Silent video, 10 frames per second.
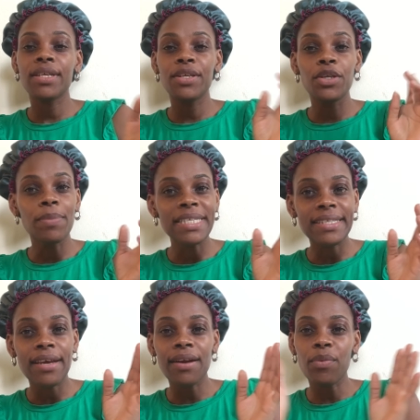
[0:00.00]
You may
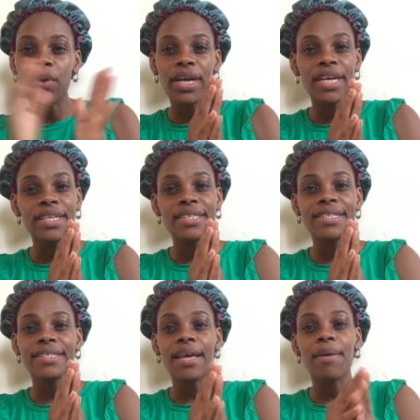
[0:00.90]
say working in the
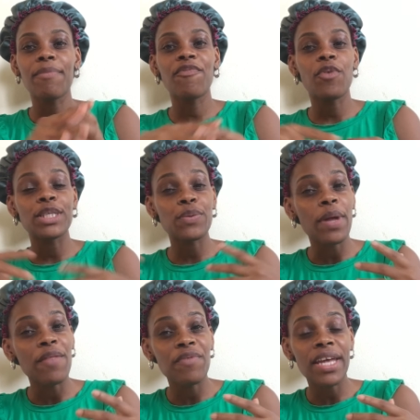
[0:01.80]
system for
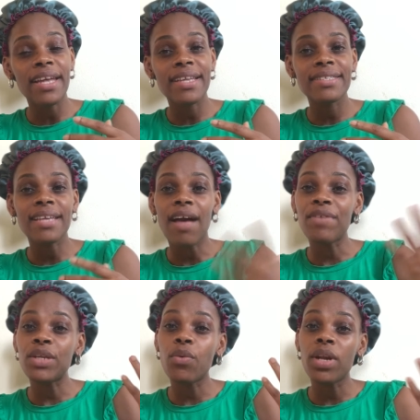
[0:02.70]
12 years,
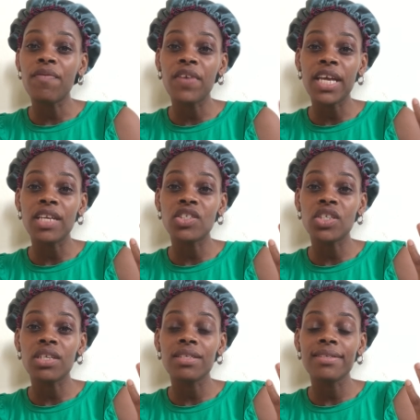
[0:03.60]
having the
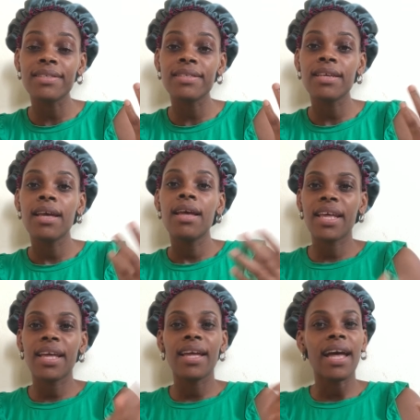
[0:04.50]
qualifications,
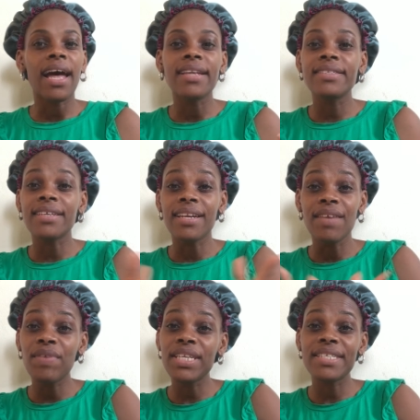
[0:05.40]
and
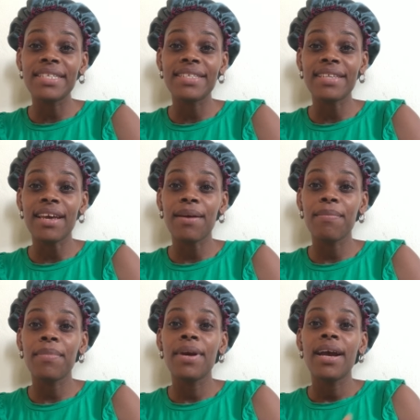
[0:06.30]
leaving the
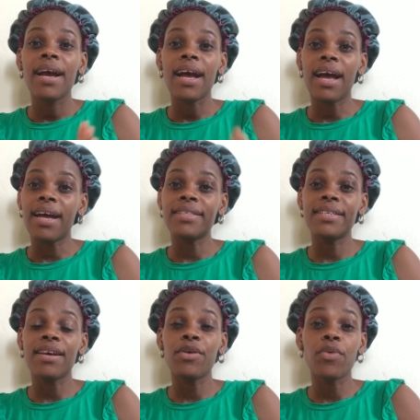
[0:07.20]
system at
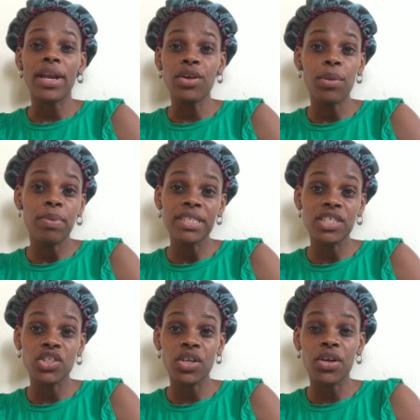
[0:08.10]
a graduate
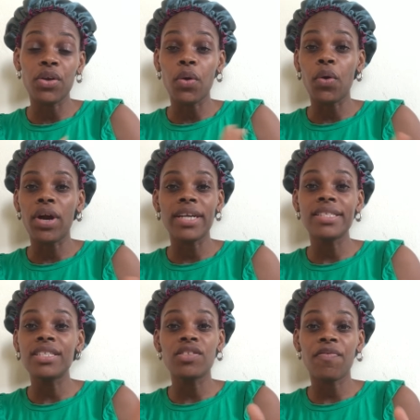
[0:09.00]
position or a
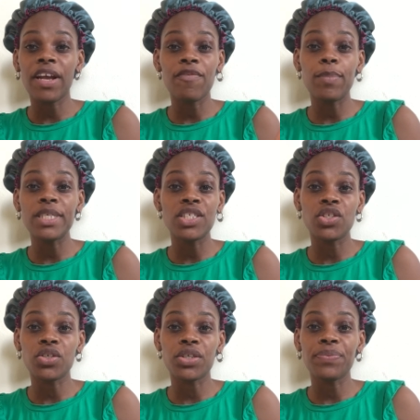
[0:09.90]
teacher 5
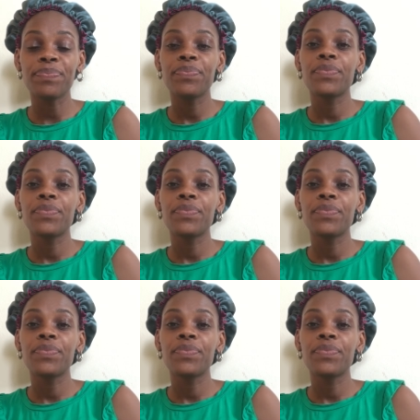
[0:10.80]
position,